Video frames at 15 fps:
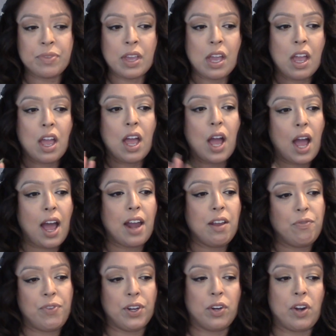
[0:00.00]
had it
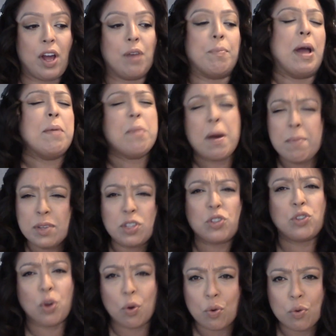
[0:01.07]
figured out. My mom is
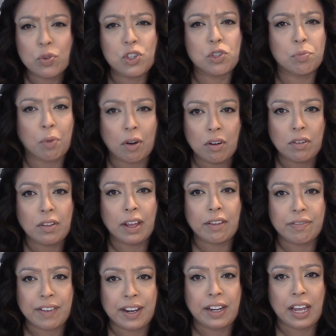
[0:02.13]
so smart, like
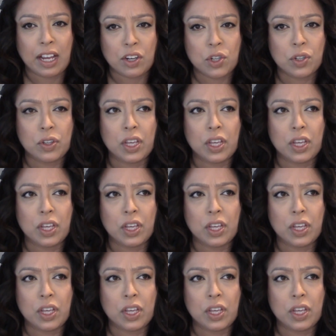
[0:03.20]
financially.